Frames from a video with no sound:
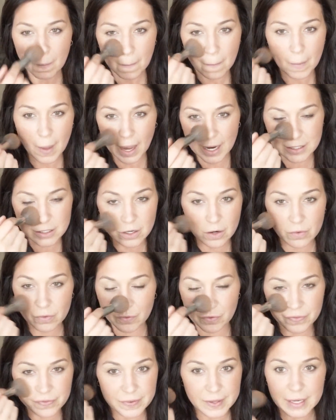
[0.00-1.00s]
I don't
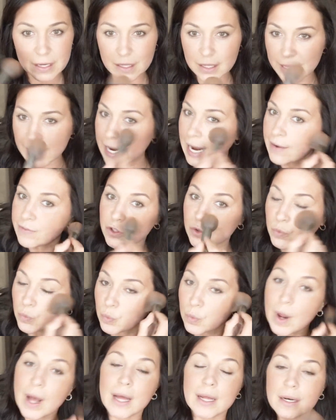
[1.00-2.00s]
feel like I have to
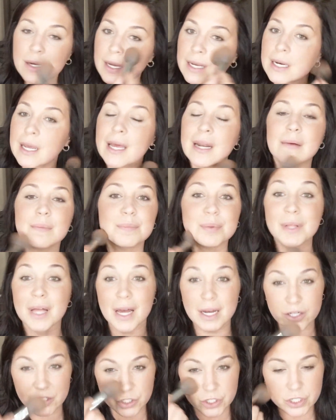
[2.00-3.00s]
run and get a
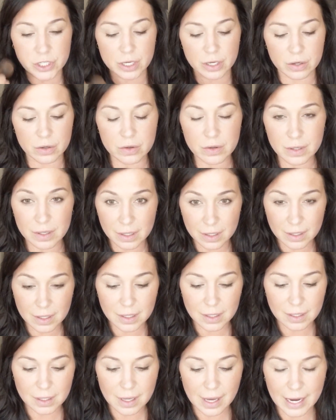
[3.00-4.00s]
blush too.
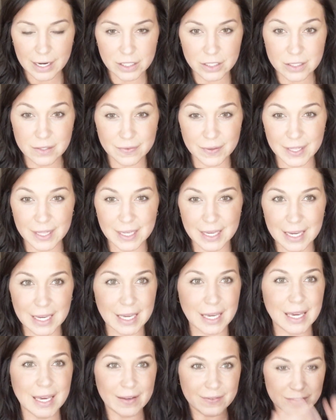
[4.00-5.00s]
I just feel like it
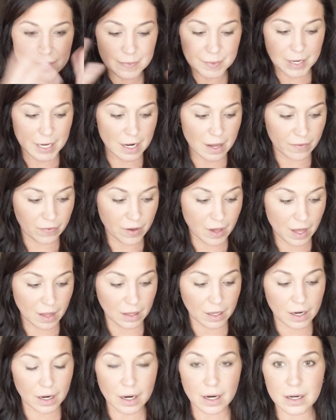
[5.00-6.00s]
gives me enough
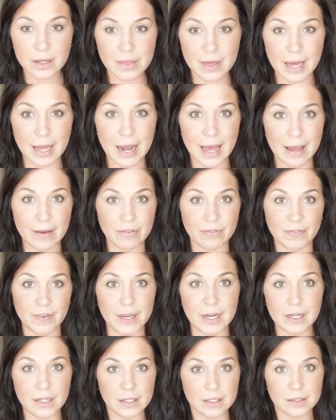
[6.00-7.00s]
color that I
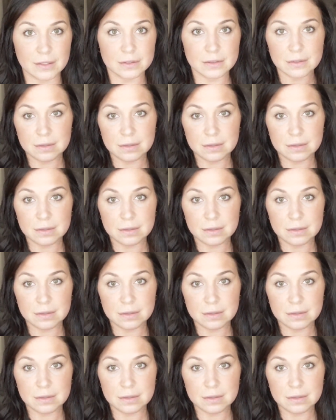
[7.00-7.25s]
feel